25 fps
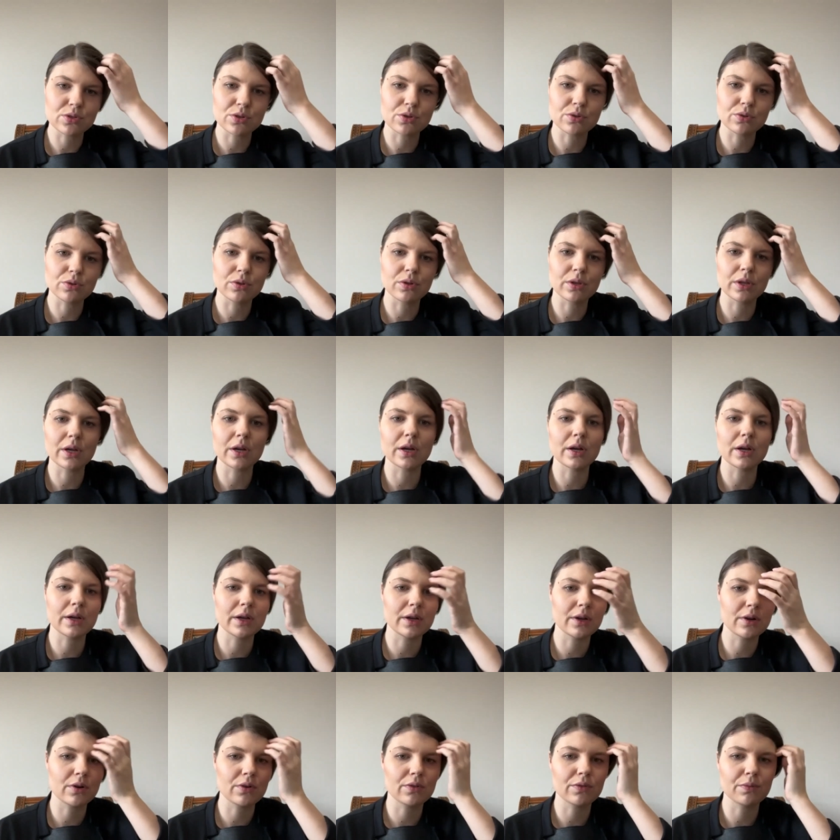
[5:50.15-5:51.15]
School
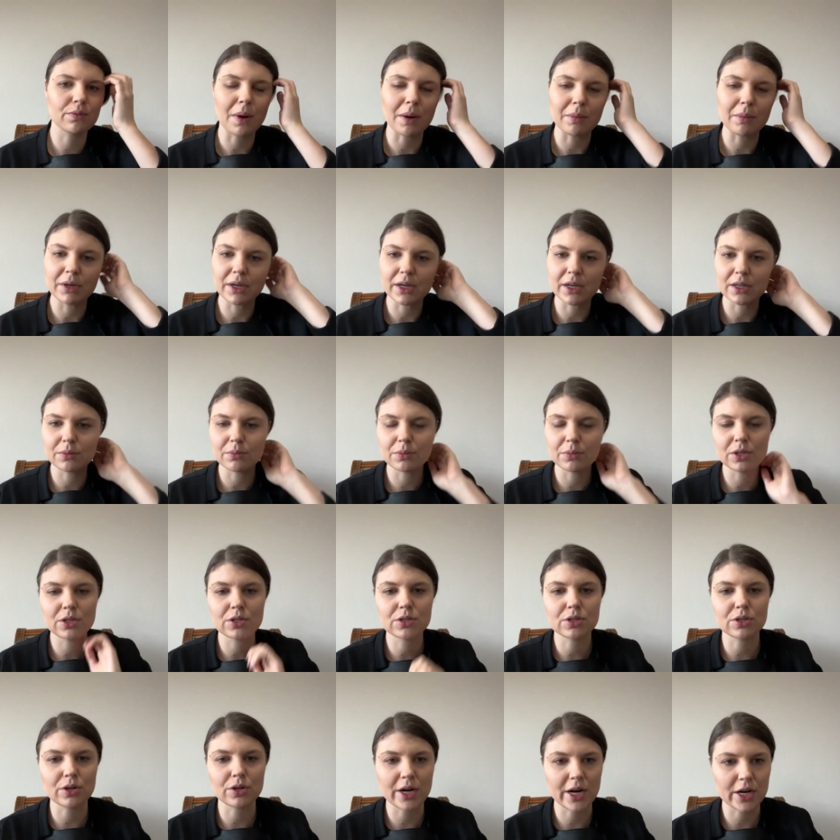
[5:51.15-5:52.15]
of Public
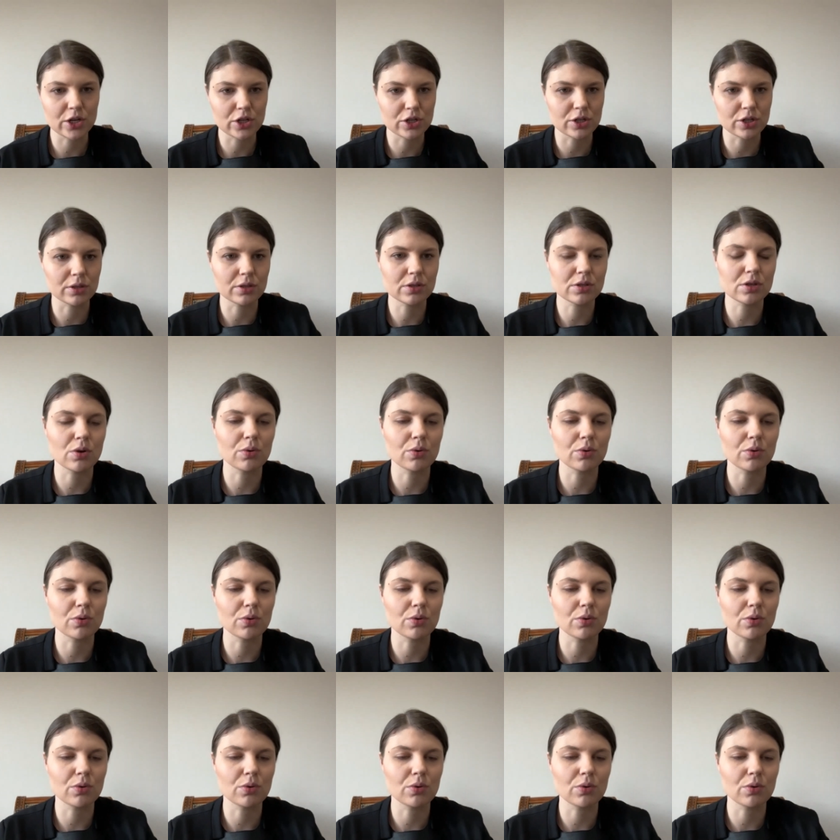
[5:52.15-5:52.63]
Administration.